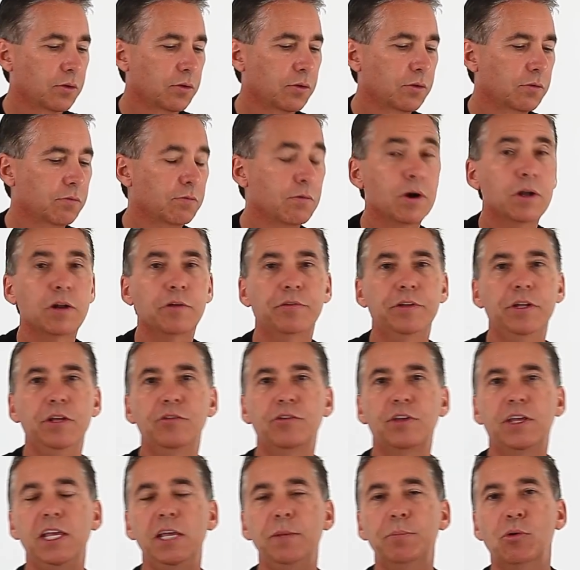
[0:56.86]
one of these
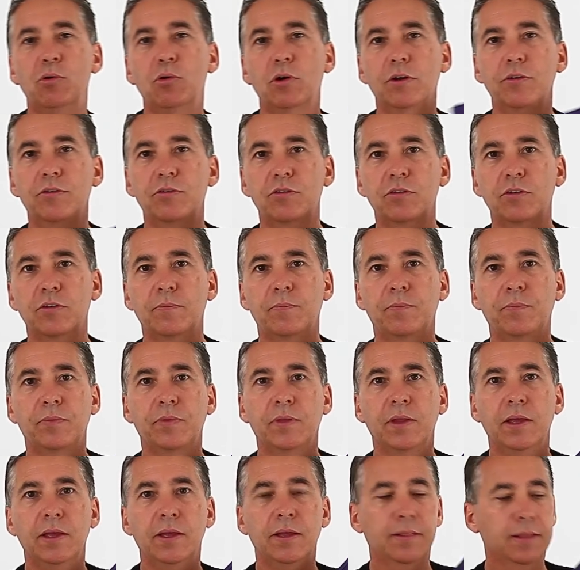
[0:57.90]
keyboards.
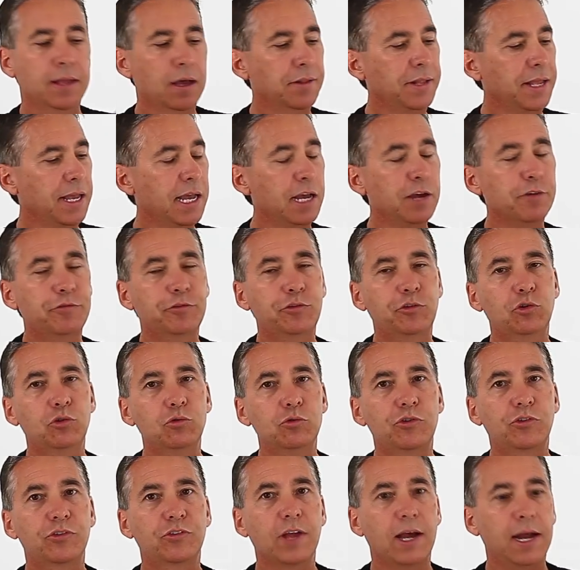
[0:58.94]
Now they have
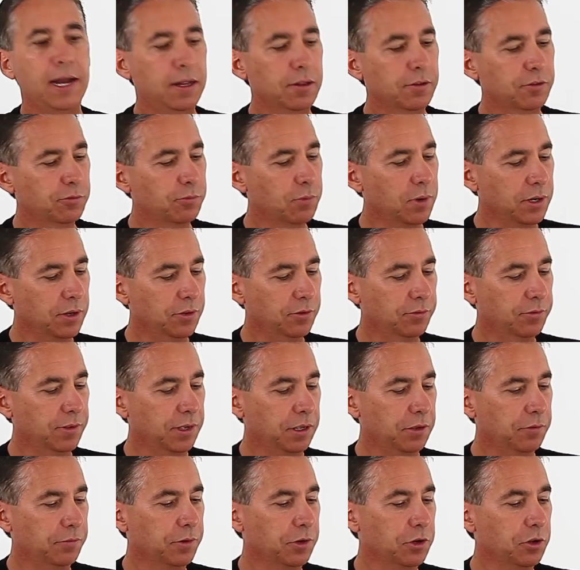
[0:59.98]
two styles. One is
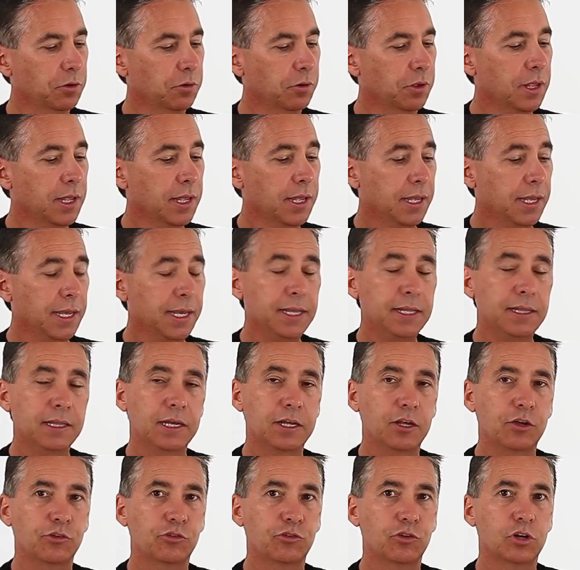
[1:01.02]
like where you hit
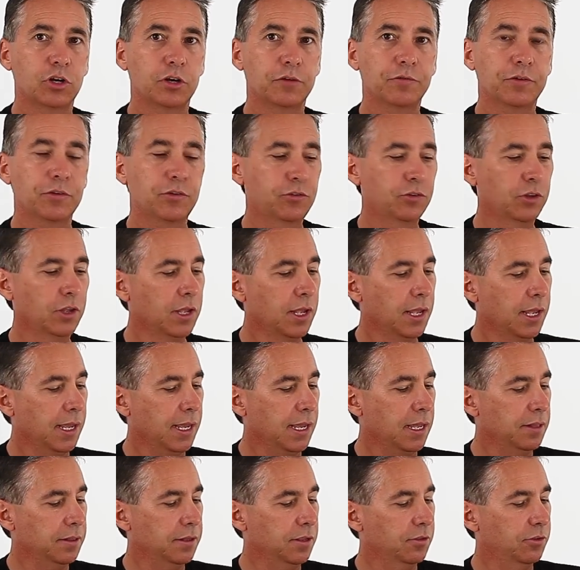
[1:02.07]
like a surface.
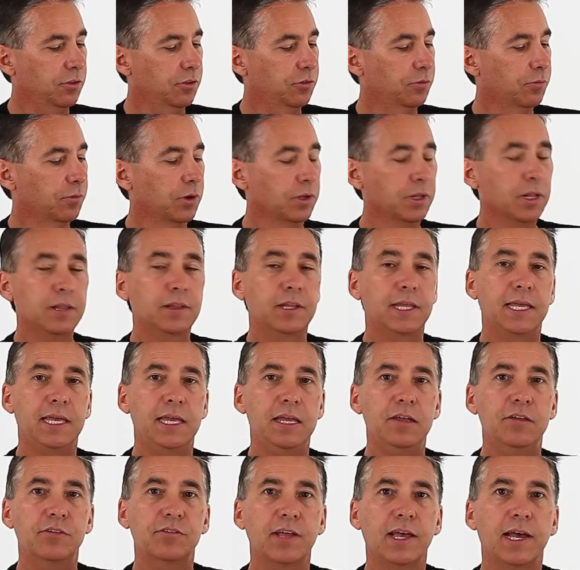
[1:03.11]
And this is where the
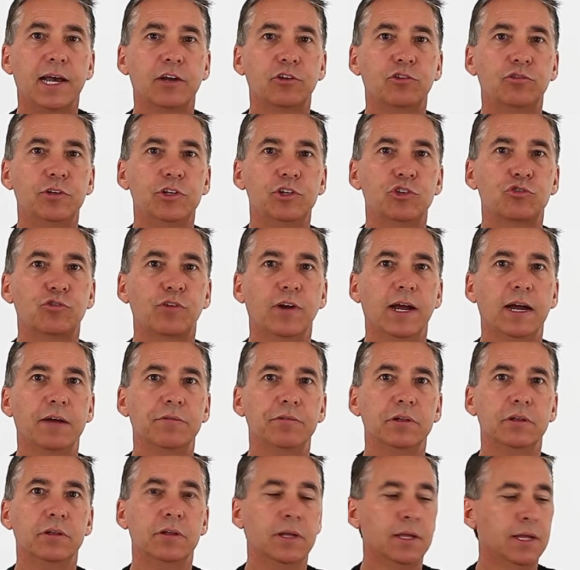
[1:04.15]
keys actually
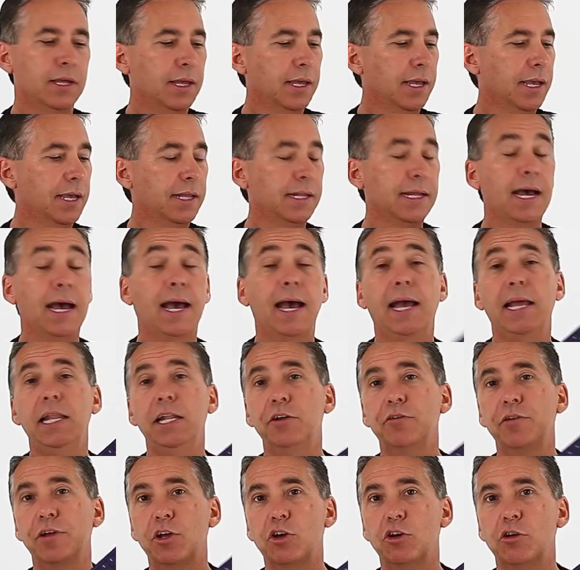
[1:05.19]
travel. And I highly
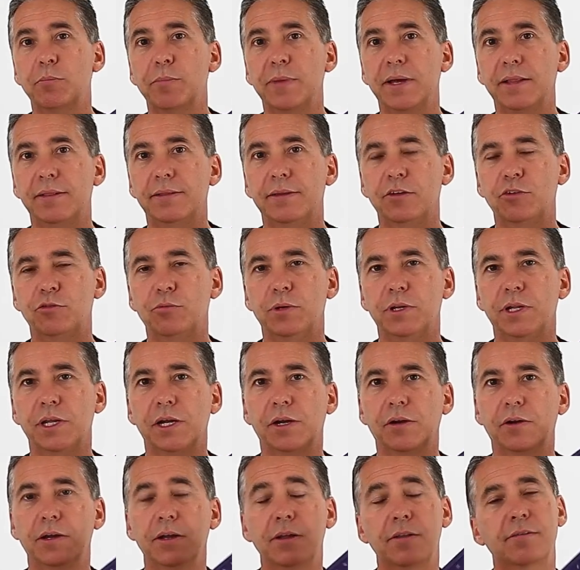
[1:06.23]
recommend this one
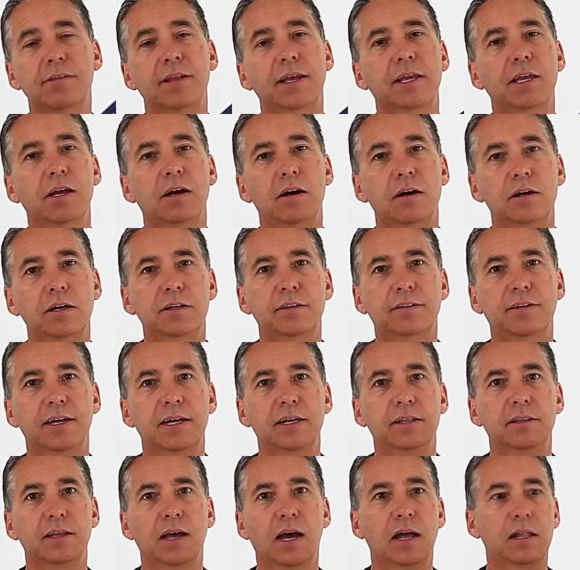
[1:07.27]
here. It's like
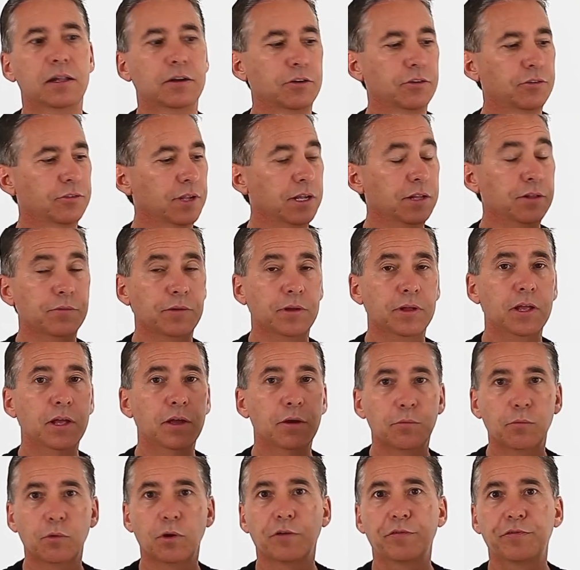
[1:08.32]
$110 and
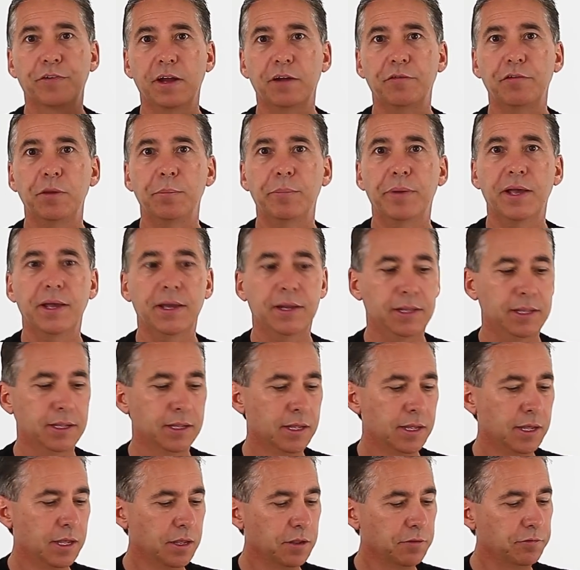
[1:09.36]
worth every penny.
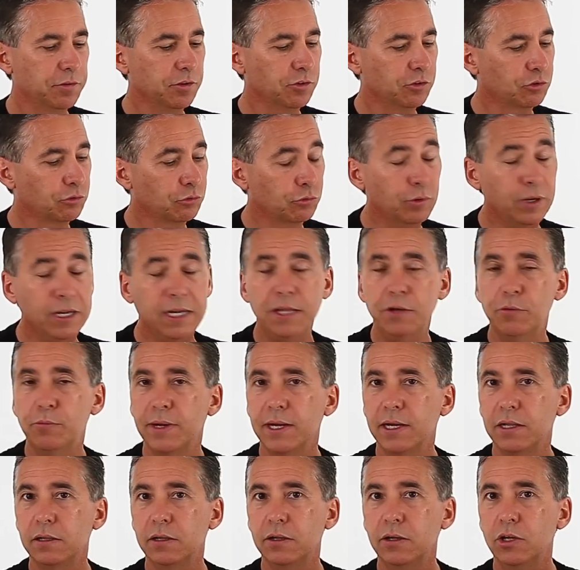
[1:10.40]
Feels really
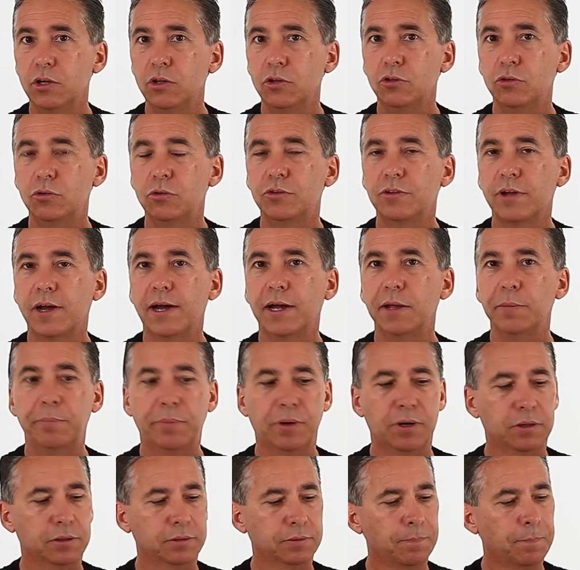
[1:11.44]
well to type
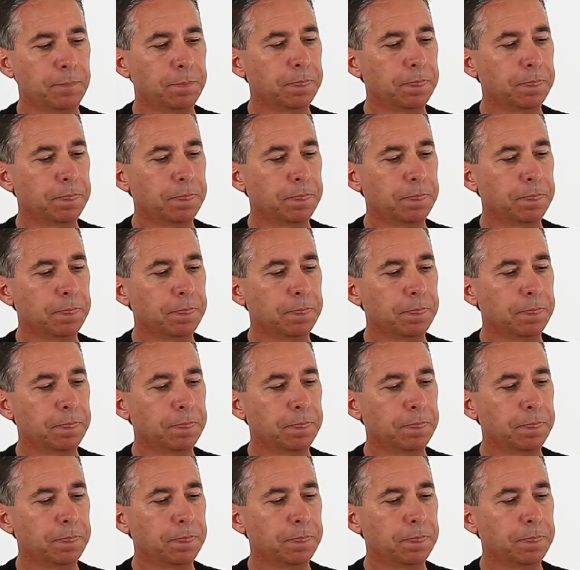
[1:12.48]
on.